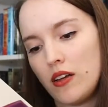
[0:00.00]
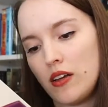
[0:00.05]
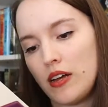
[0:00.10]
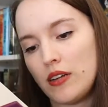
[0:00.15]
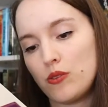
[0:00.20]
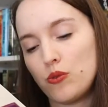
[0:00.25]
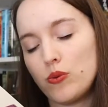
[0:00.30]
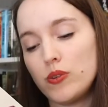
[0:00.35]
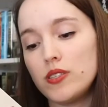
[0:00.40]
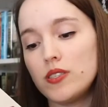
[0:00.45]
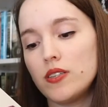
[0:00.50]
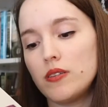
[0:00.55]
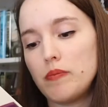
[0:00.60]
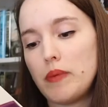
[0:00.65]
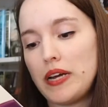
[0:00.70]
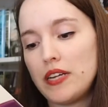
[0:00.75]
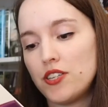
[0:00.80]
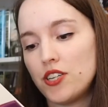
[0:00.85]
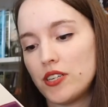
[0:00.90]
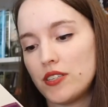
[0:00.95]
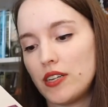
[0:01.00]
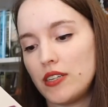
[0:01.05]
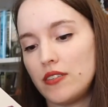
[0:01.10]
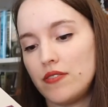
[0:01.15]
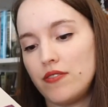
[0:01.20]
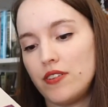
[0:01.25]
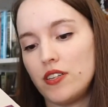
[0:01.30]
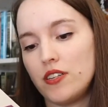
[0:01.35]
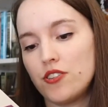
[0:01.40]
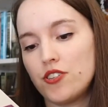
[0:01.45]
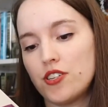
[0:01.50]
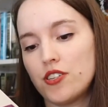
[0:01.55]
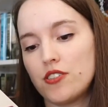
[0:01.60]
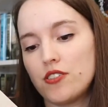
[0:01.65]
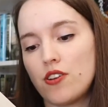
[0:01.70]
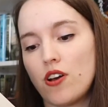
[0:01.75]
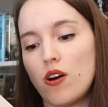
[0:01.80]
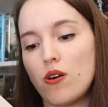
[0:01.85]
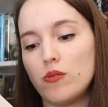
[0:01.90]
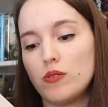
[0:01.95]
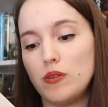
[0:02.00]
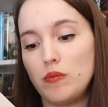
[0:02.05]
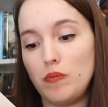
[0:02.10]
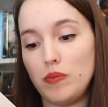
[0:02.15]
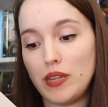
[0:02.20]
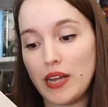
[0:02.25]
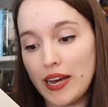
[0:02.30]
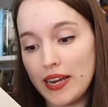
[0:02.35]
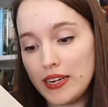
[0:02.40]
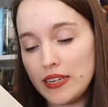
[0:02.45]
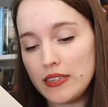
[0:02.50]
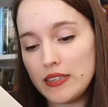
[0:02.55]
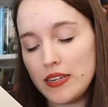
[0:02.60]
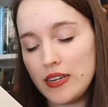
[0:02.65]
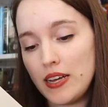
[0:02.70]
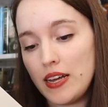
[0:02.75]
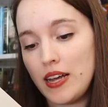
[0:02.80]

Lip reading: A twisted magic that the villagers call the Blight.